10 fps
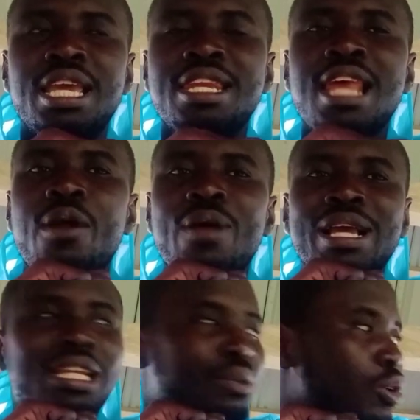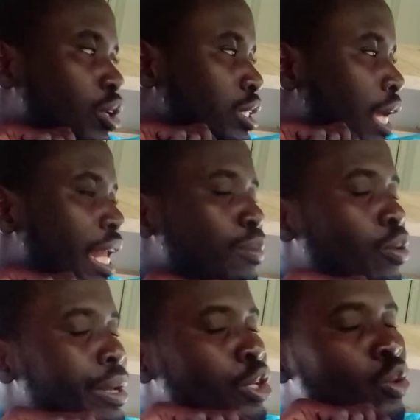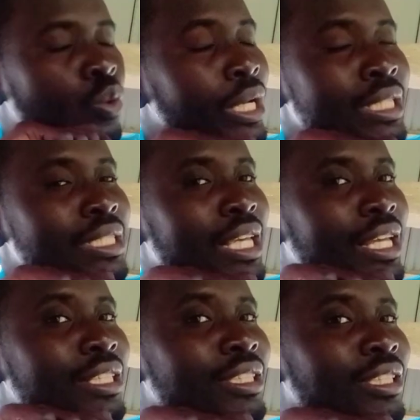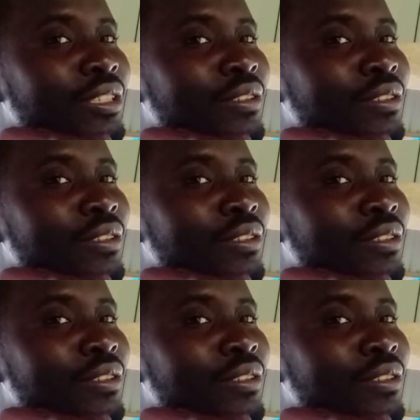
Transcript: Indirectly, because at the moment you wouldn't see it,